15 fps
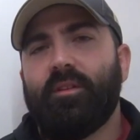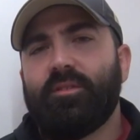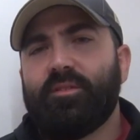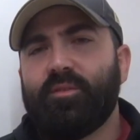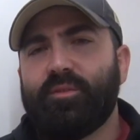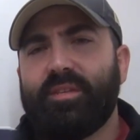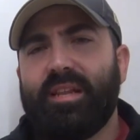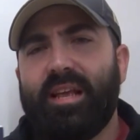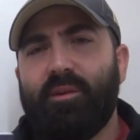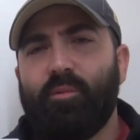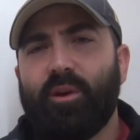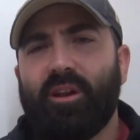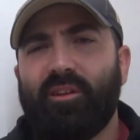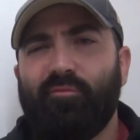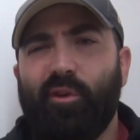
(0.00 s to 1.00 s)
So today we're
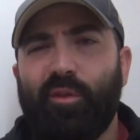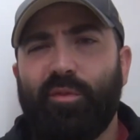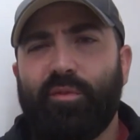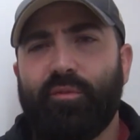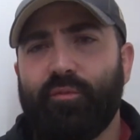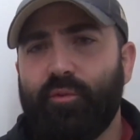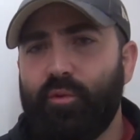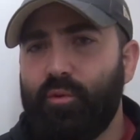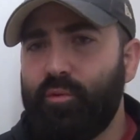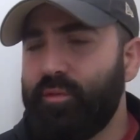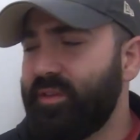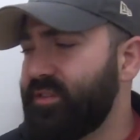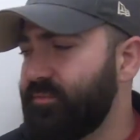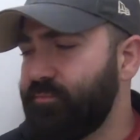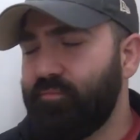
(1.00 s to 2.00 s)
going to run through
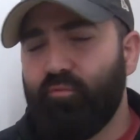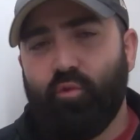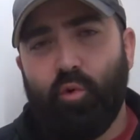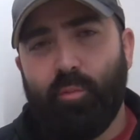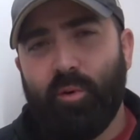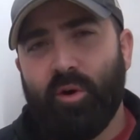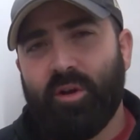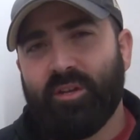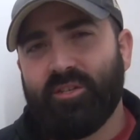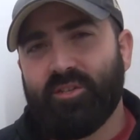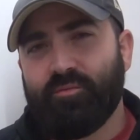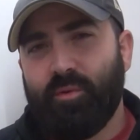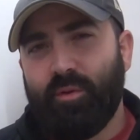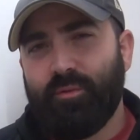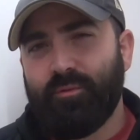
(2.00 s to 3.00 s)
this rule book and
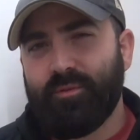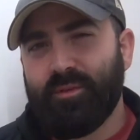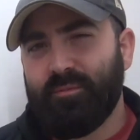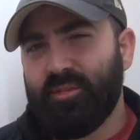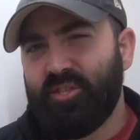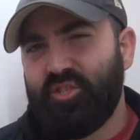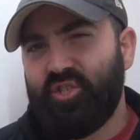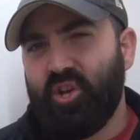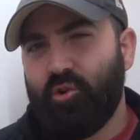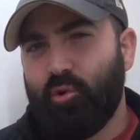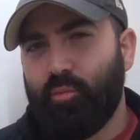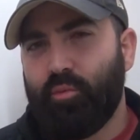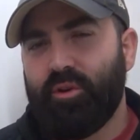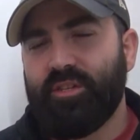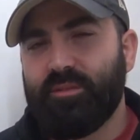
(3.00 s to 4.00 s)
just run through some of the general
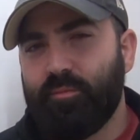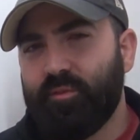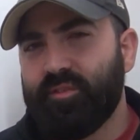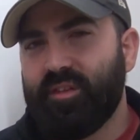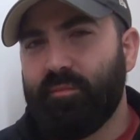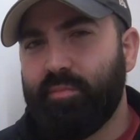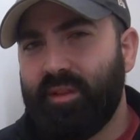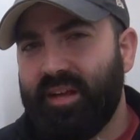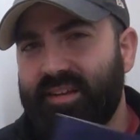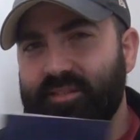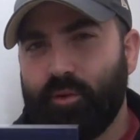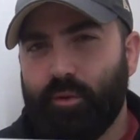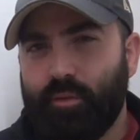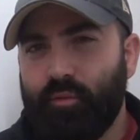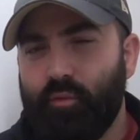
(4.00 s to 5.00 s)
principles that applies
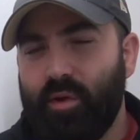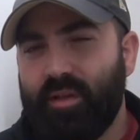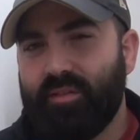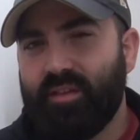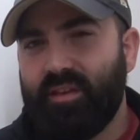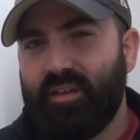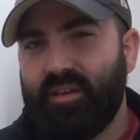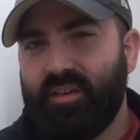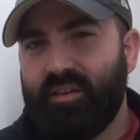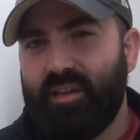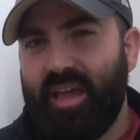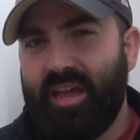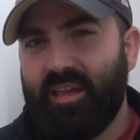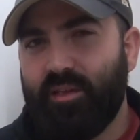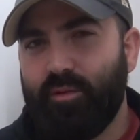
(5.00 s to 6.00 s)
all throughout the
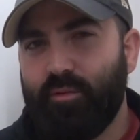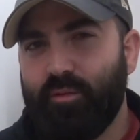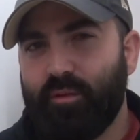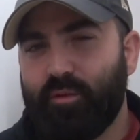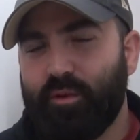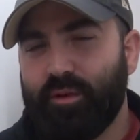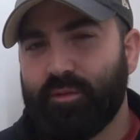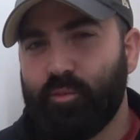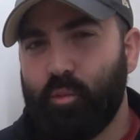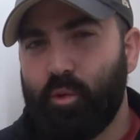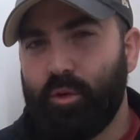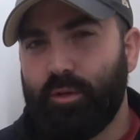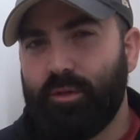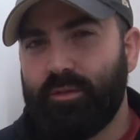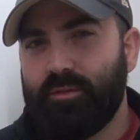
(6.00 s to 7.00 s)
8U lacrosse
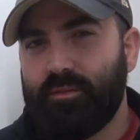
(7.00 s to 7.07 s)
world.